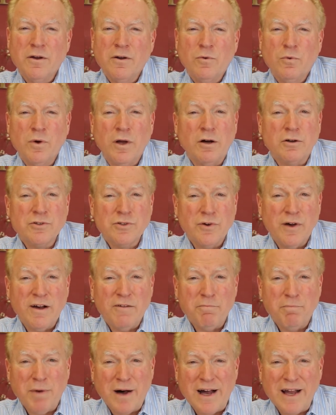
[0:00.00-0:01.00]
We also
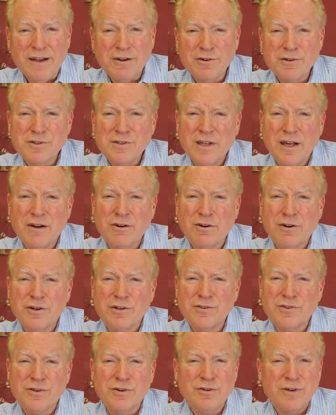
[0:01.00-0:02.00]
have buyers that are
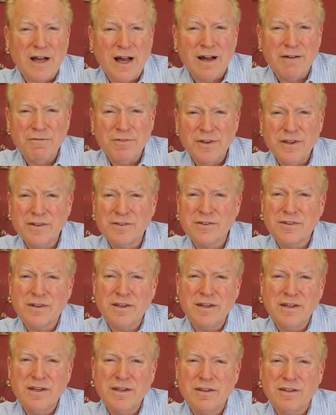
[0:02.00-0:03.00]
concerned,
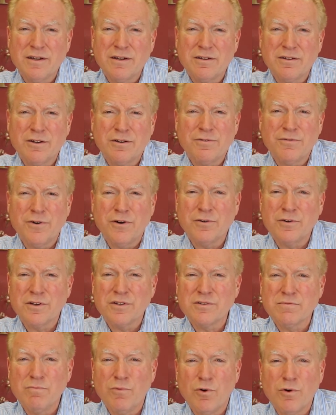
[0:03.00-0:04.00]
obviously. They're
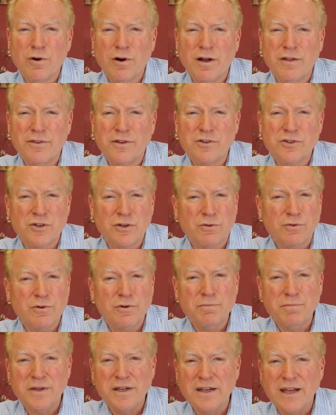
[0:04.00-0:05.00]
focused more on the
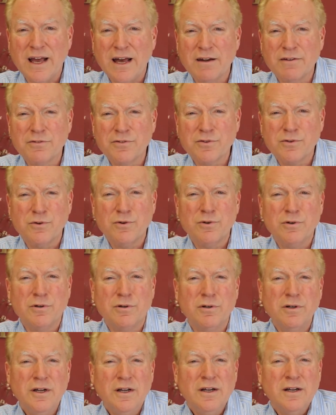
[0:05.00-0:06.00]
children being out of
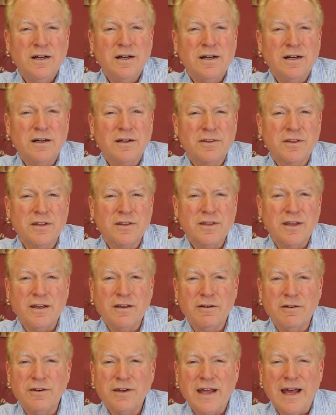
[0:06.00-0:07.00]
school, that
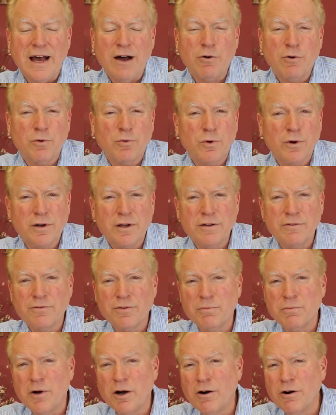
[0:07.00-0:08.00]
they now are working
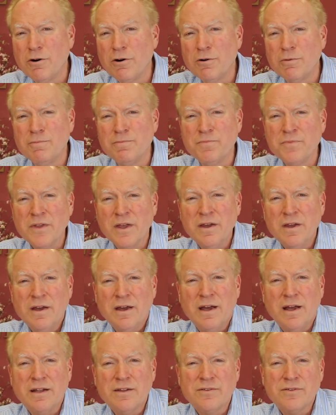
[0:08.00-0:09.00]
from home.
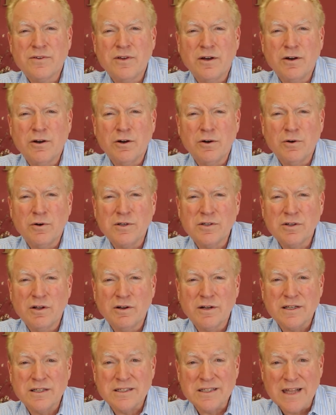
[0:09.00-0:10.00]
And so as
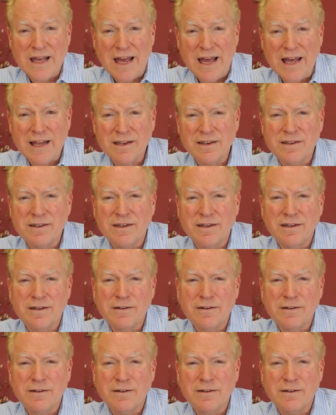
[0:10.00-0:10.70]
long as that